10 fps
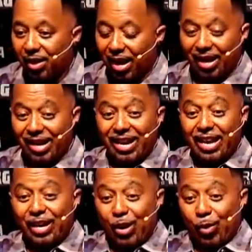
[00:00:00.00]
Now, they,
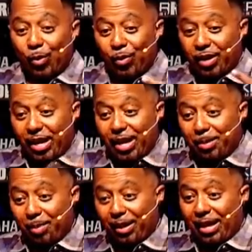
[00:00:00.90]
they didn't know
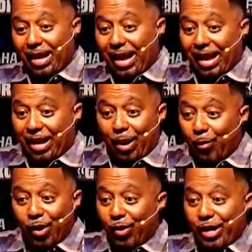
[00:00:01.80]
then, but there
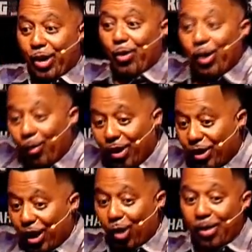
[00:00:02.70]
wasn't any going nowhere.
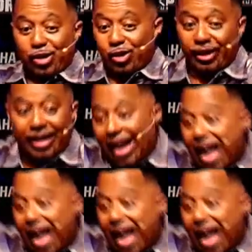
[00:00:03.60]
She had already shut that